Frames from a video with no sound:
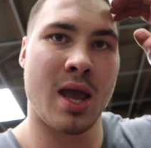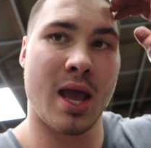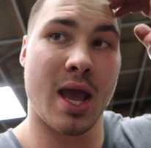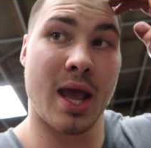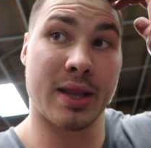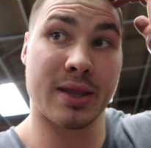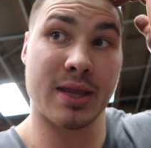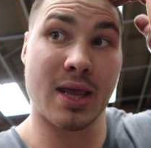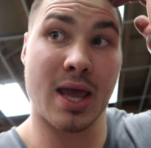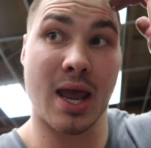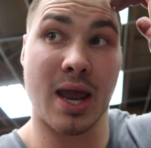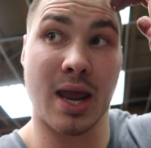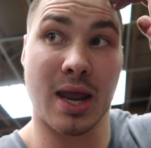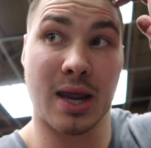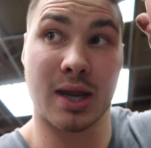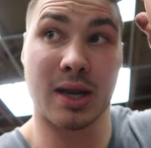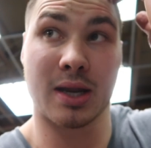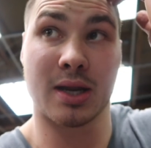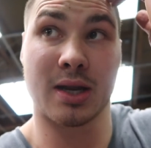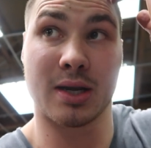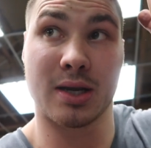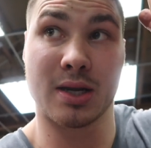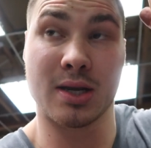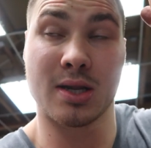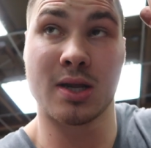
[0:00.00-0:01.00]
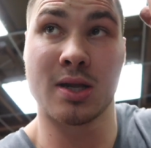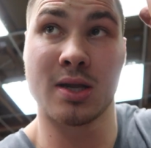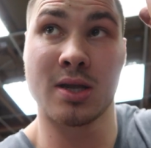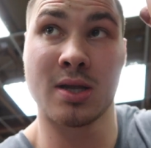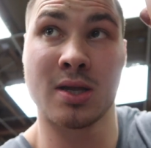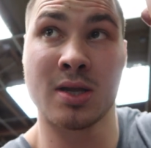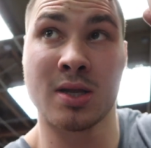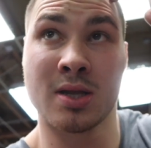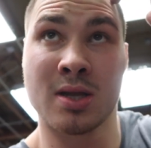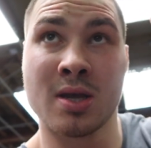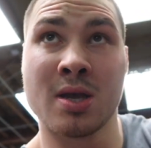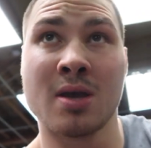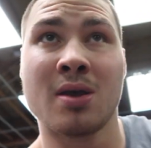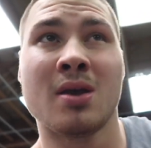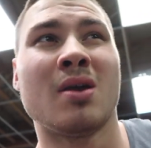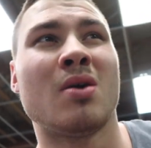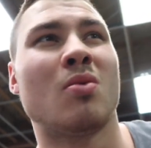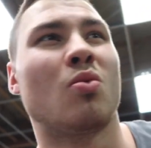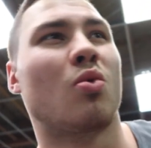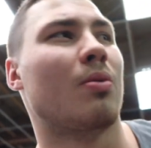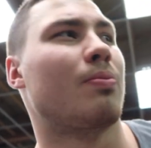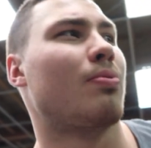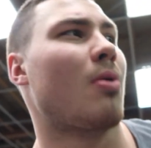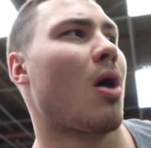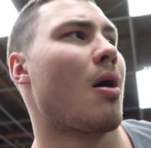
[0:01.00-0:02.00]
And then
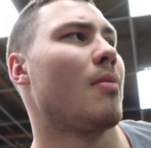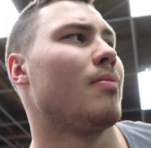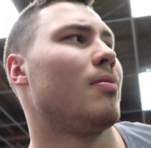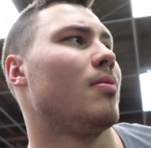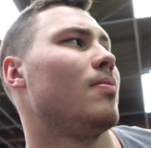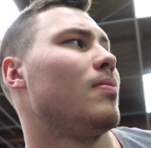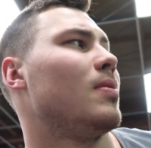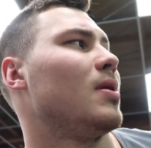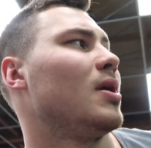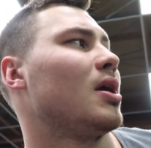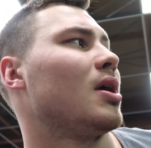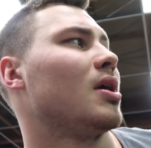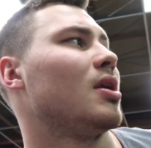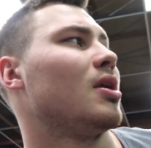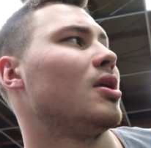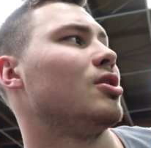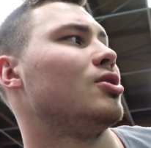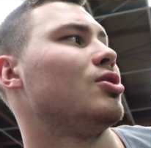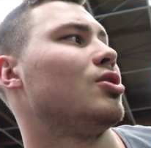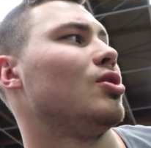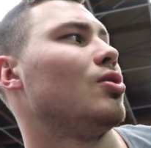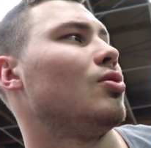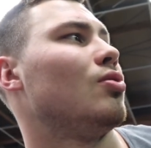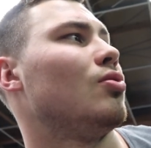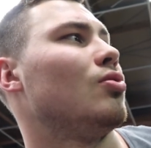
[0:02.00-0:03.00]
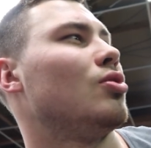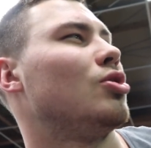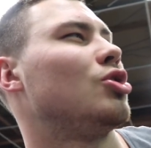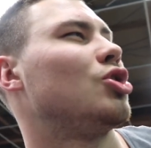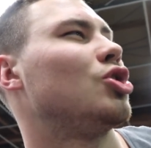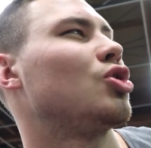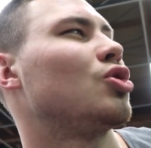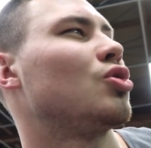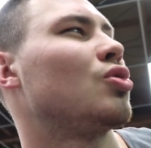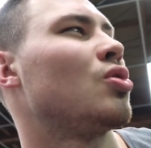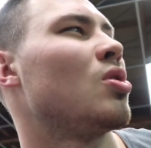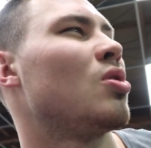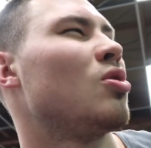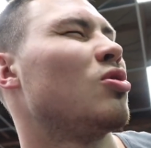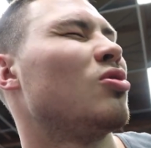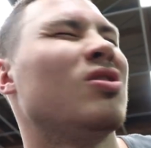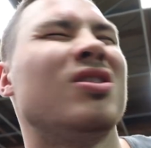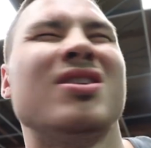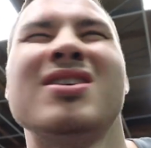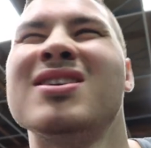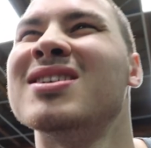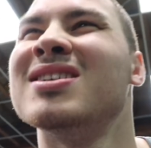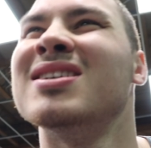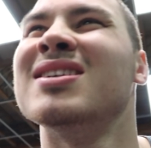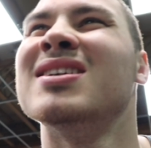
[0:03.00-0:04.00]
we're probably gonna do,
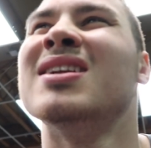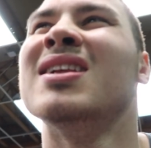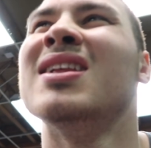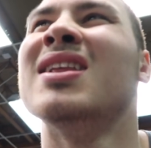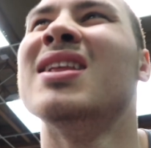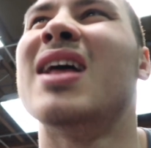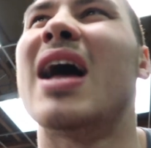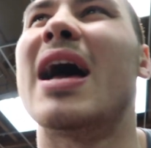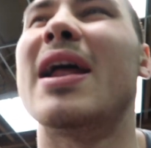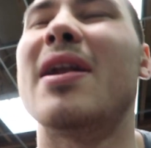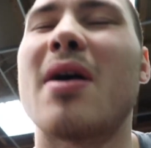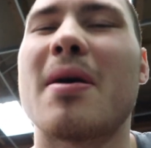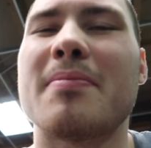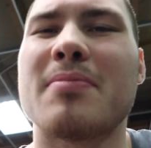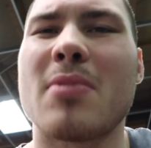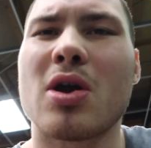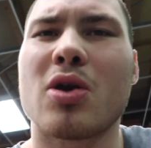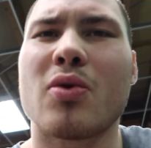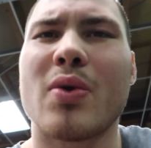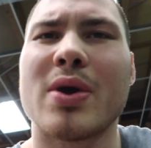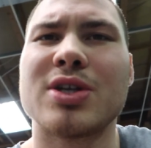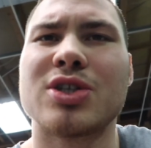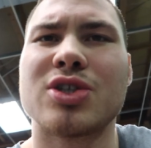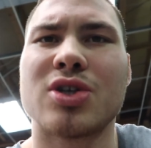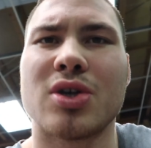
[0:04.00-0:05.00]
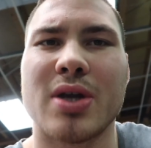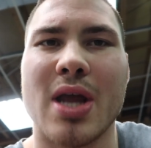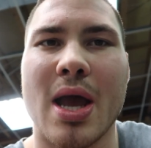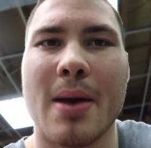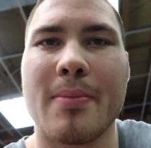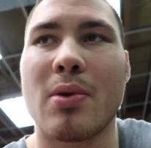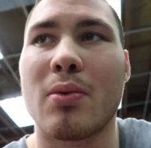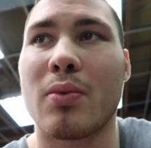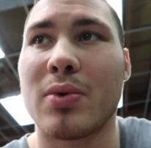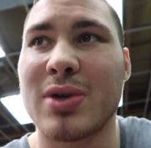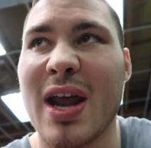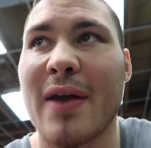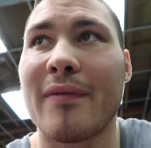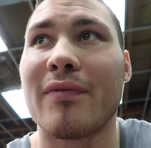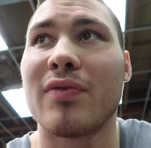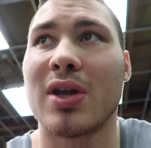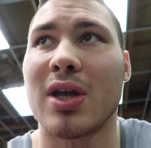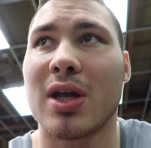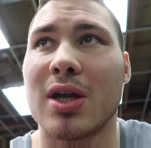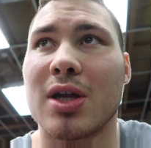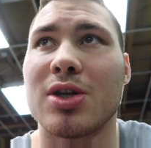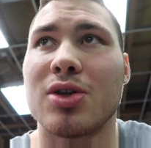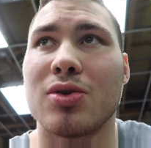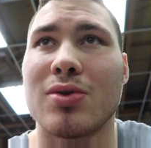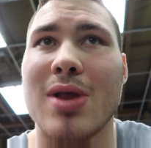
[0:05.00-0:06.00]
I'm not quite sure yet, but we're definitely
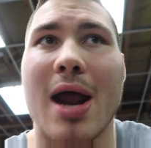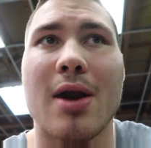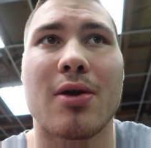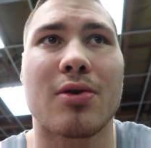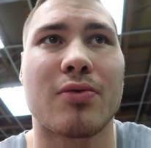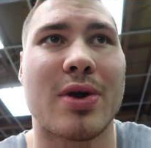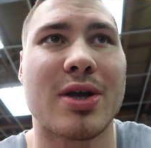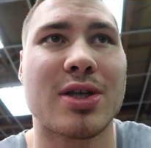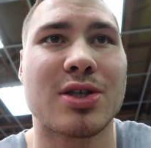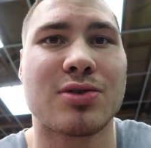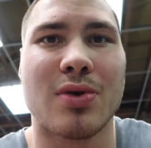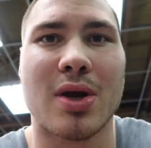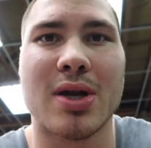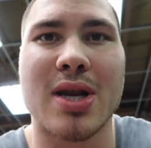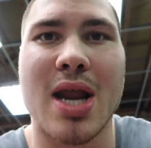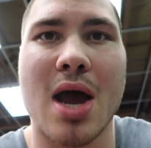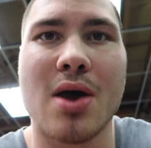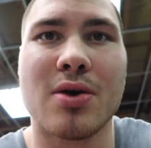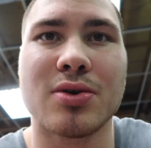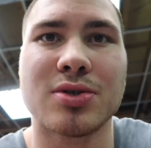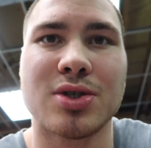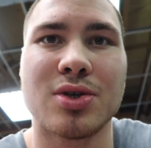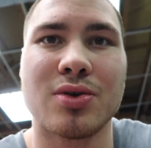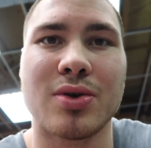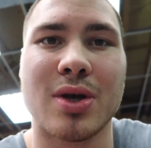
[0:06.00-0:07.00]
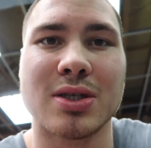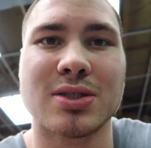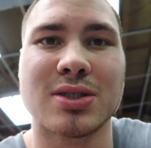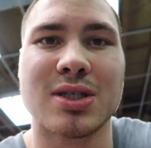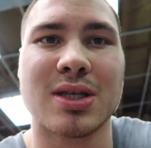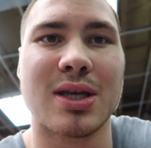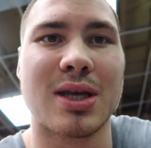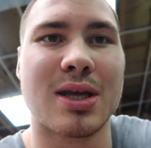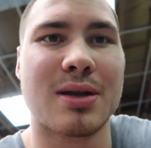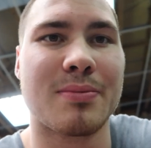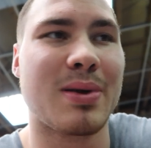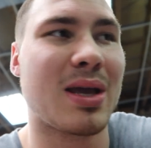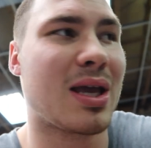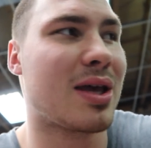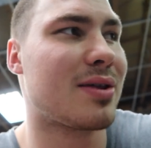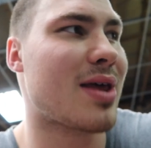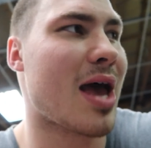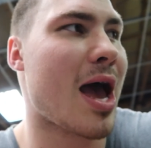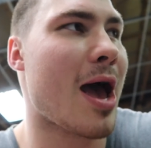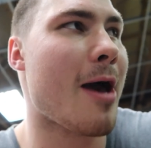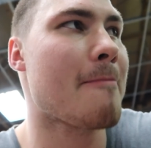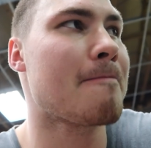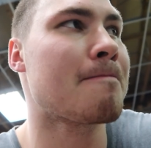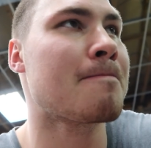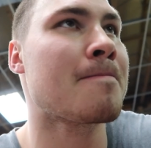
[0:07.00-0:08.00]
gonna do lateral raises right now, so you guys can get a peek at
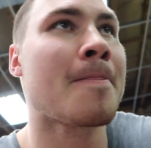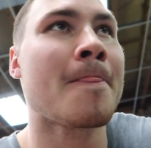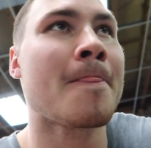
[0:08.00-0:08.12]
that.